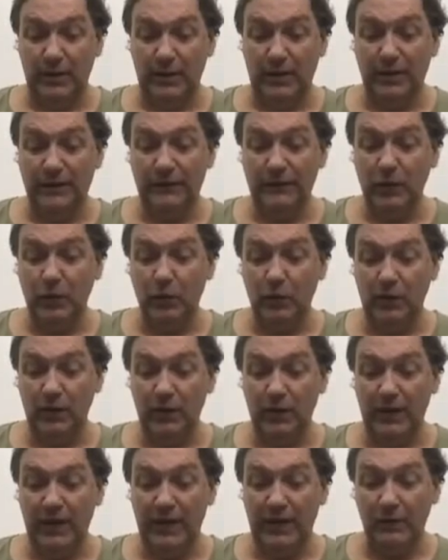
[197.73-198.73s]
If you
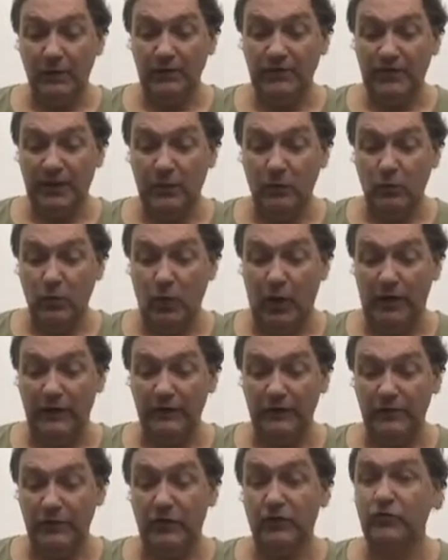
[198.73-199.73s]
allow
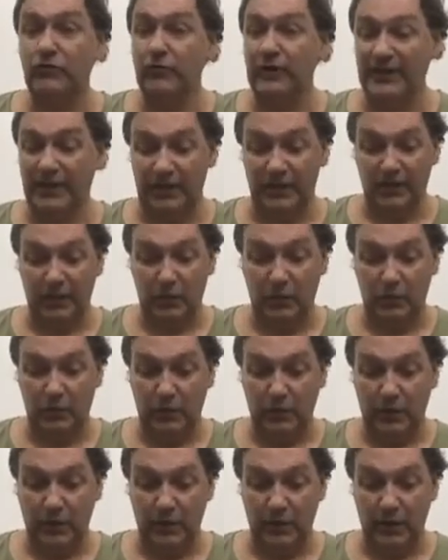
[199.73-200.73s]
someone to trigger
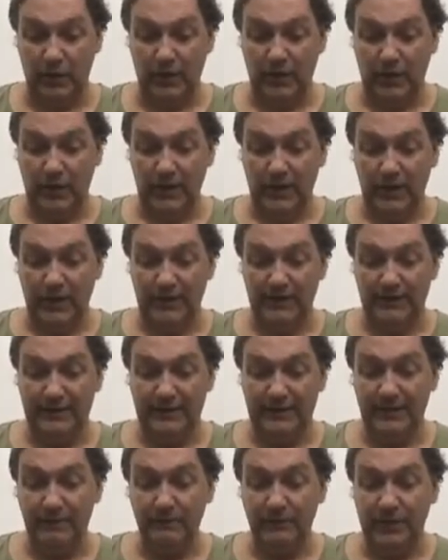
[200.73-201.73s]
you, it
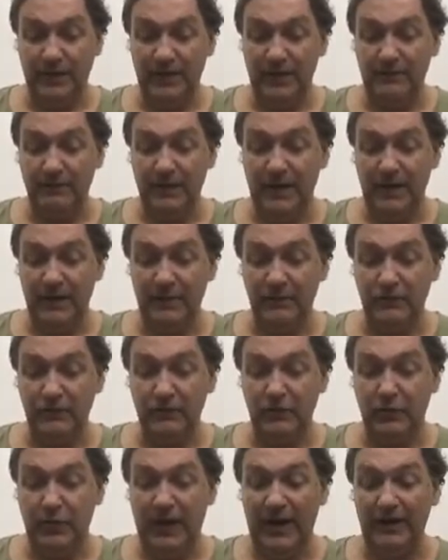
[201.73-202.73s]
simply
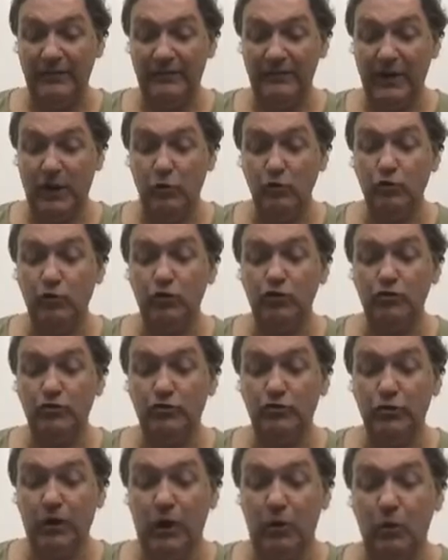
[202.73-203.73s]
means you have no
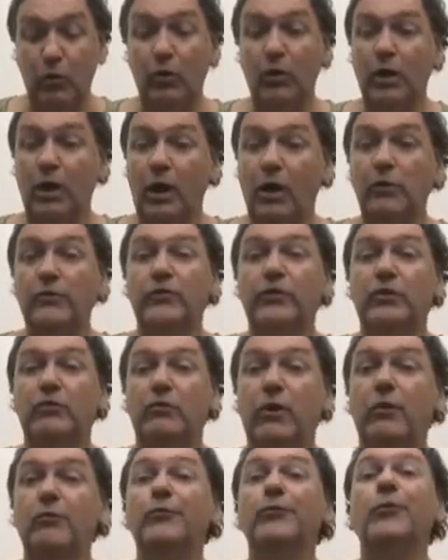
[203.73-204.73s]
control over
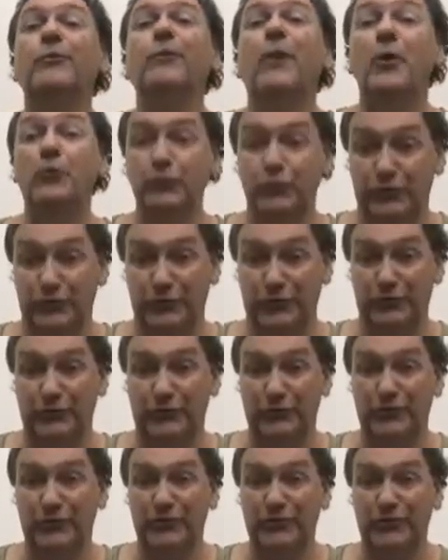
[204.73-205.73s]
your own
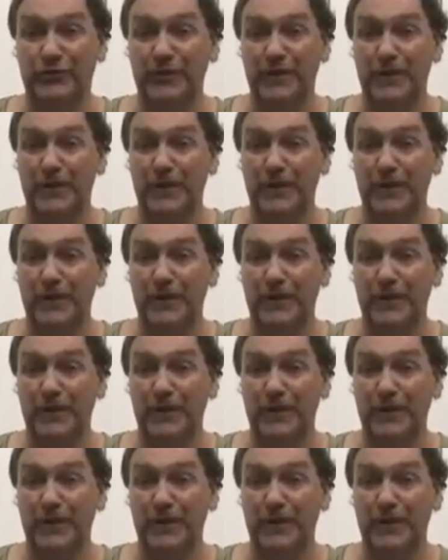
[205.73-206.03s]
emotions.